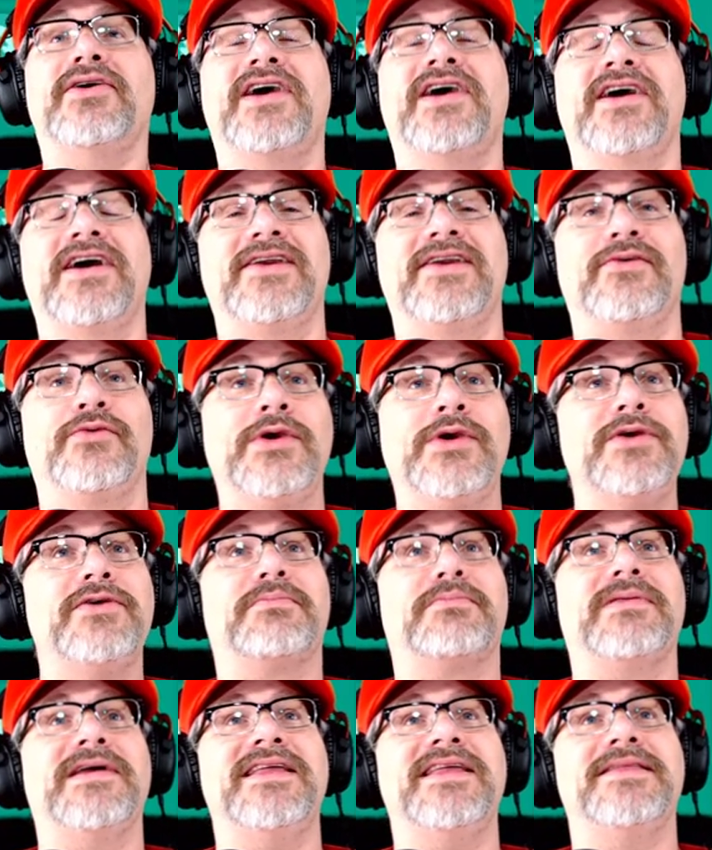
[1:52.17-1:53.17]
Kart. And we
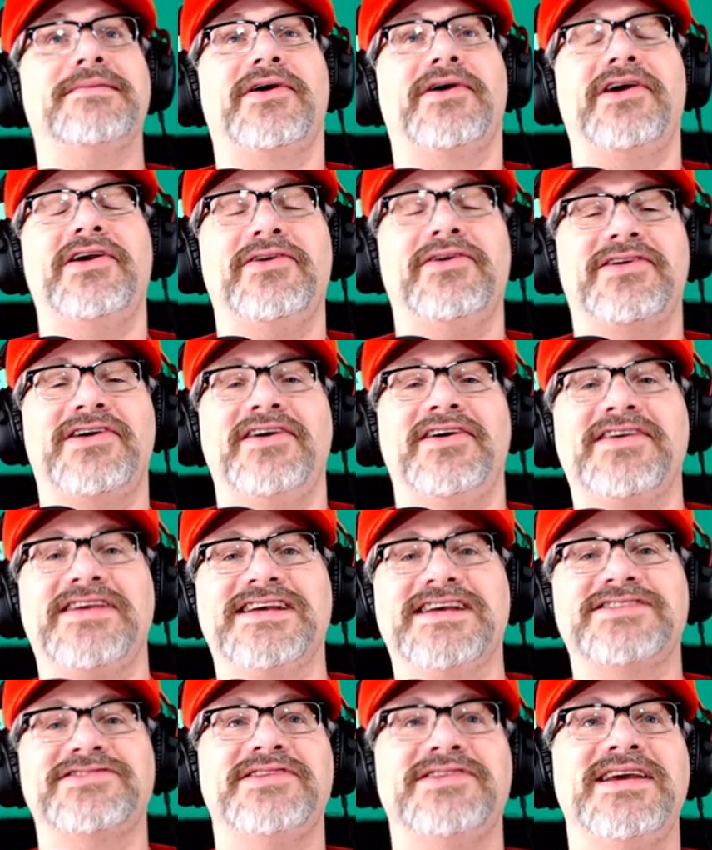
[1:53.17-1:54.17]
were playing the Mario Kart
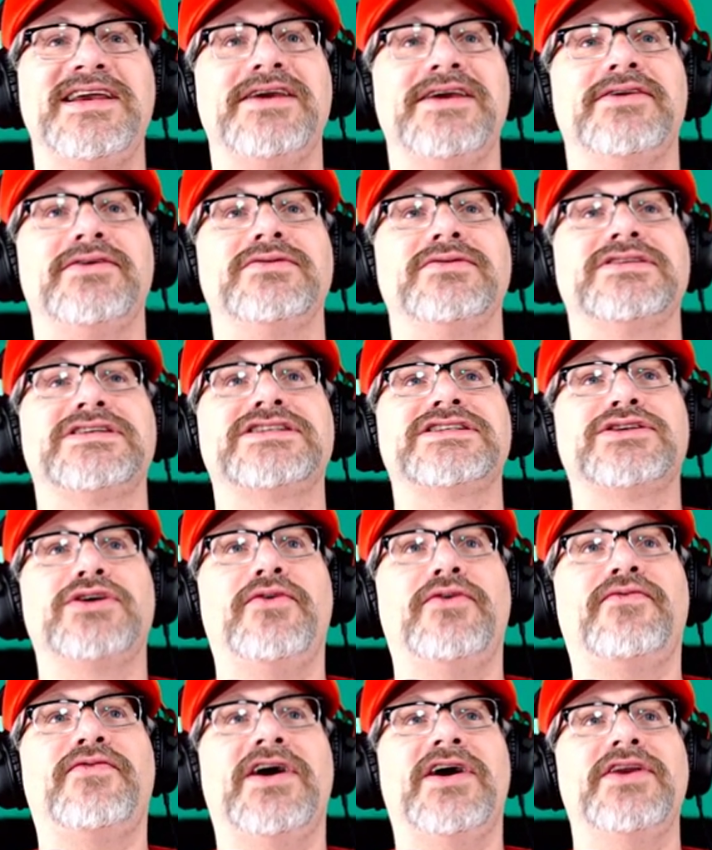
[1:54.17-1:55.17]
yesterday, and it was
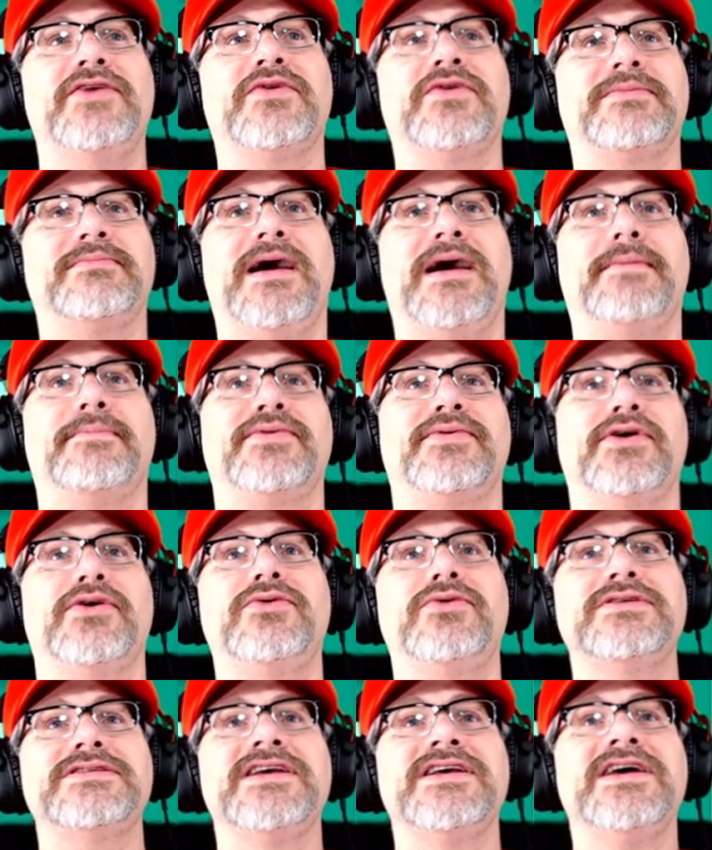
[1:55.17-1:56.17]
so fun with my
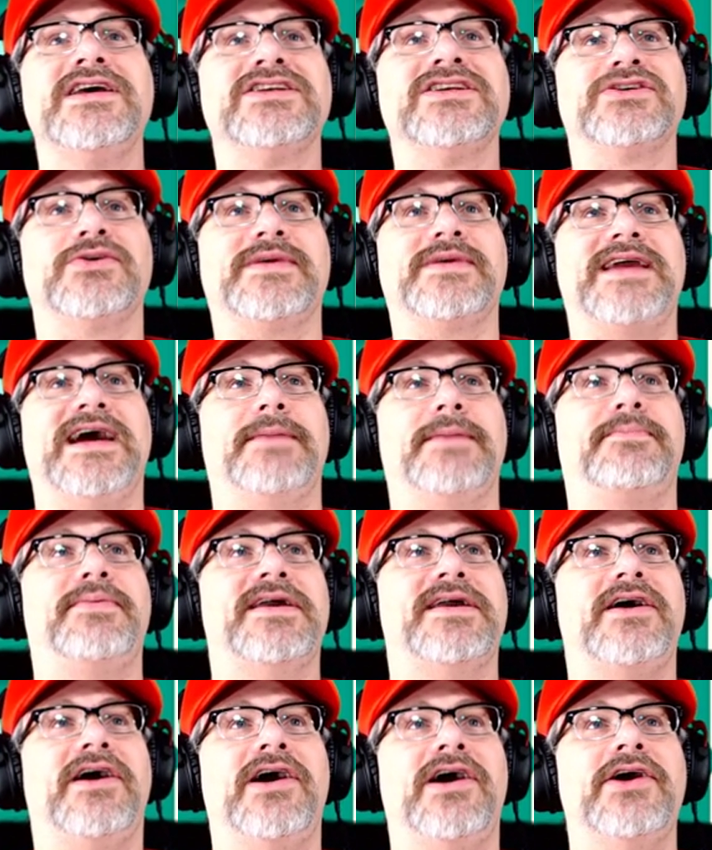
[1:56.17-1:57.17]
bros. So we got to
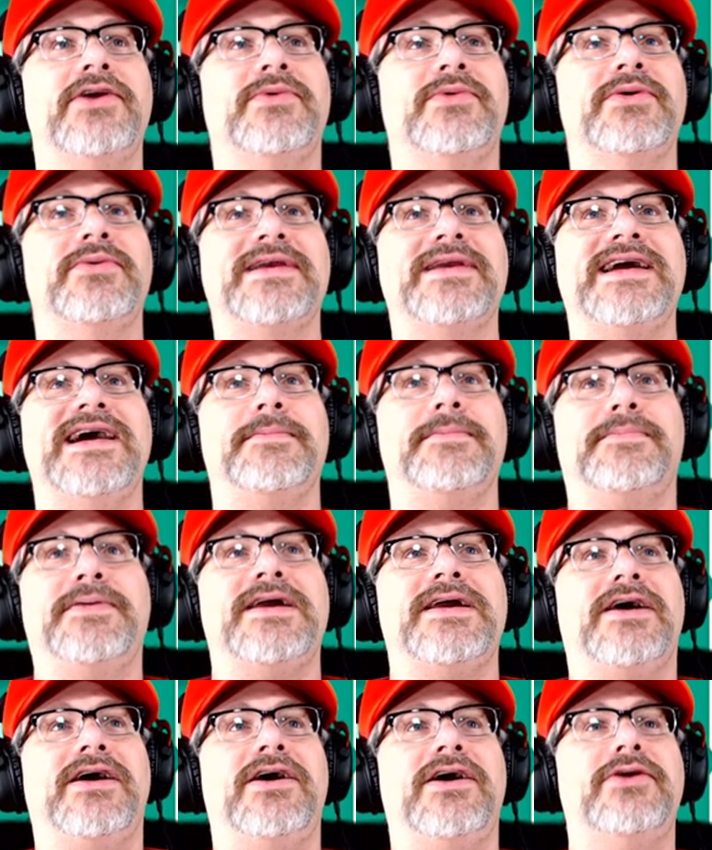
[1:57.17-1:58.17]
pick a hard one. We got to
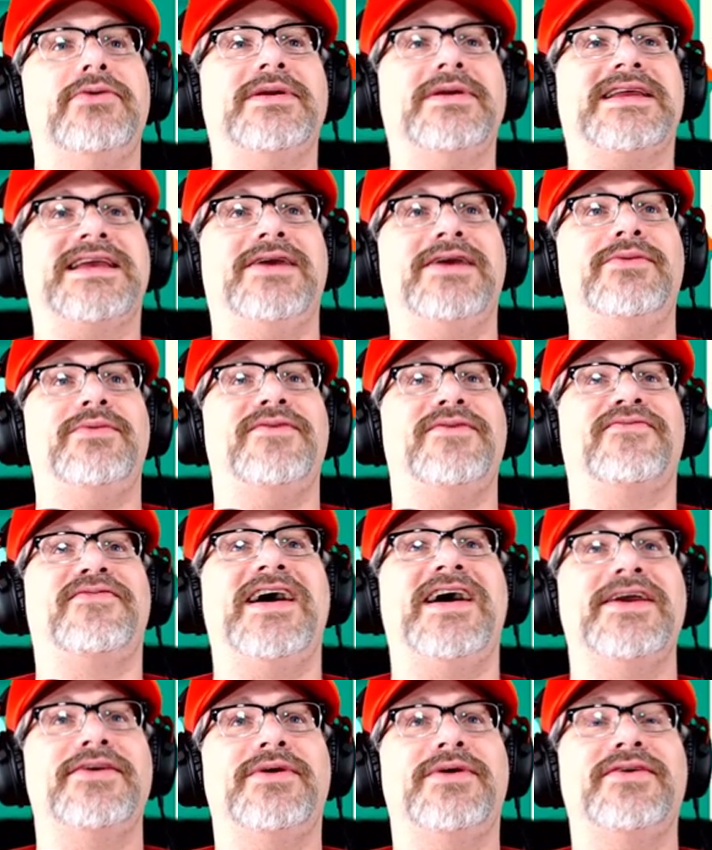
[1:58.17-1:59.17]
pick a hard one. Can we
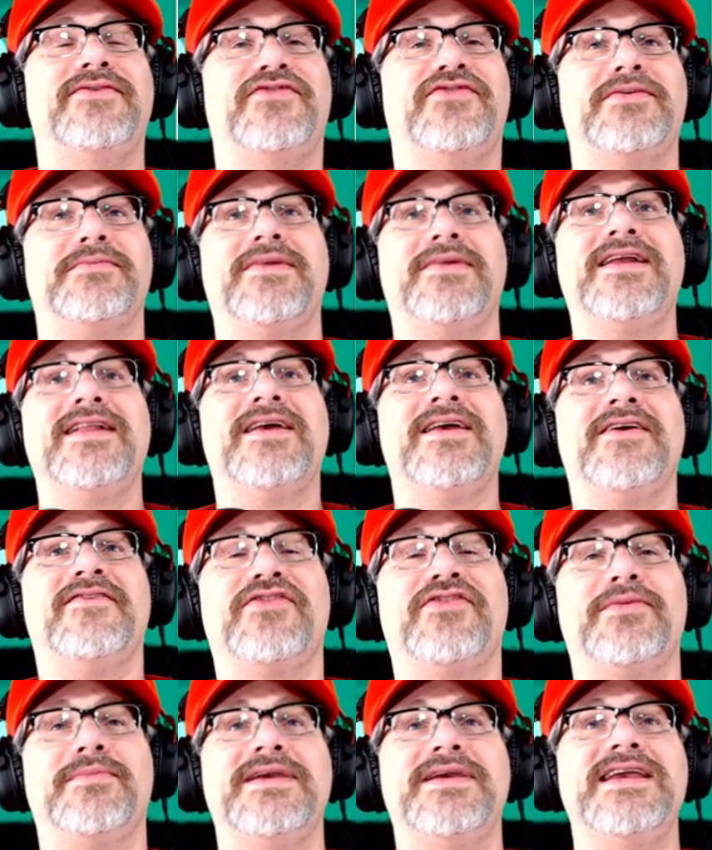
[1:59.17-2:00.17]
find one for,
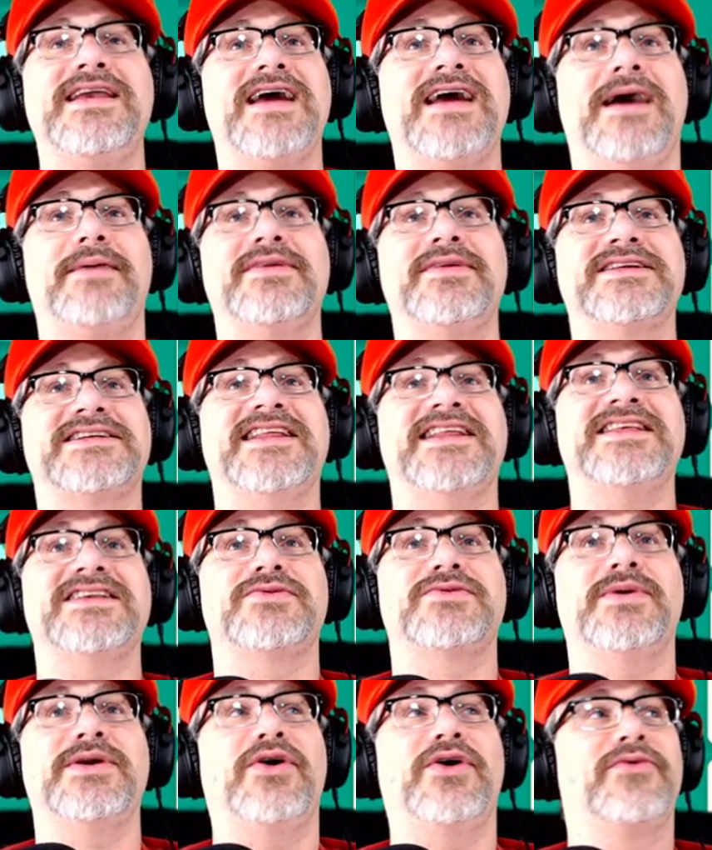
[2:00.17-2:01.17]
for me? I'm going to send
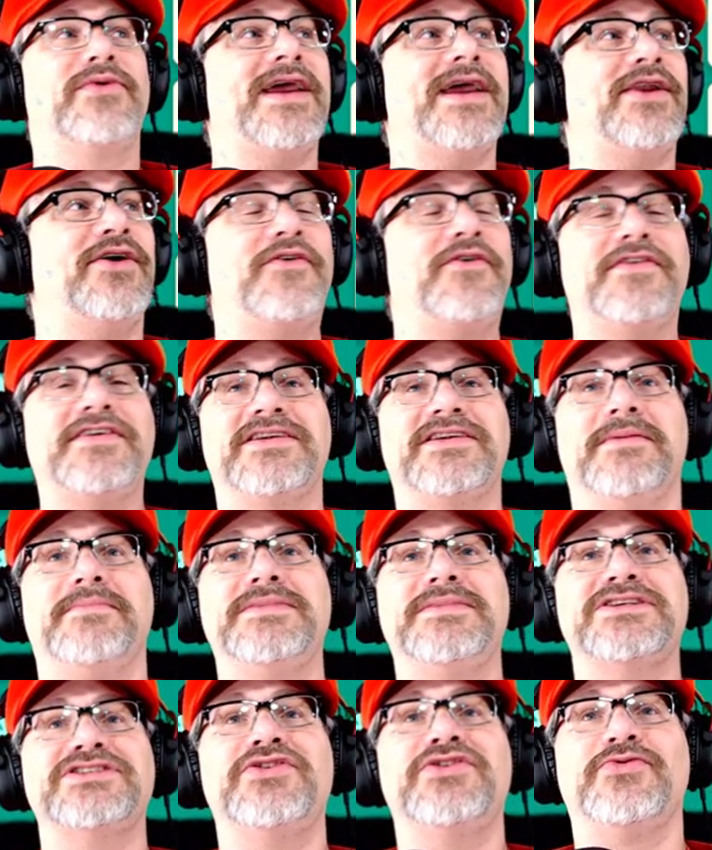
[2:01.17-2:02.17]
this one right over to
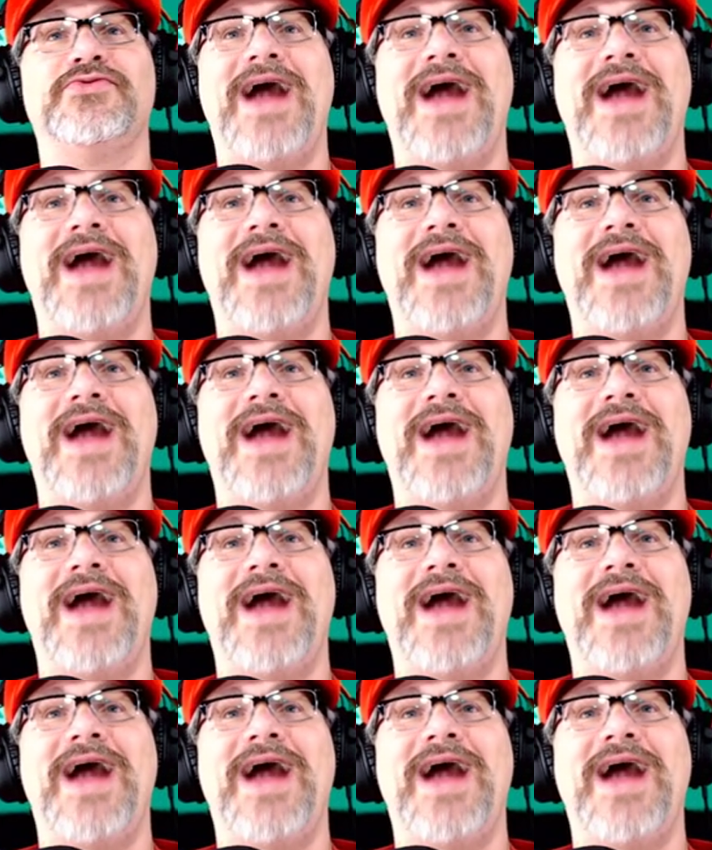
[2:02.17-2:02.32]
Mister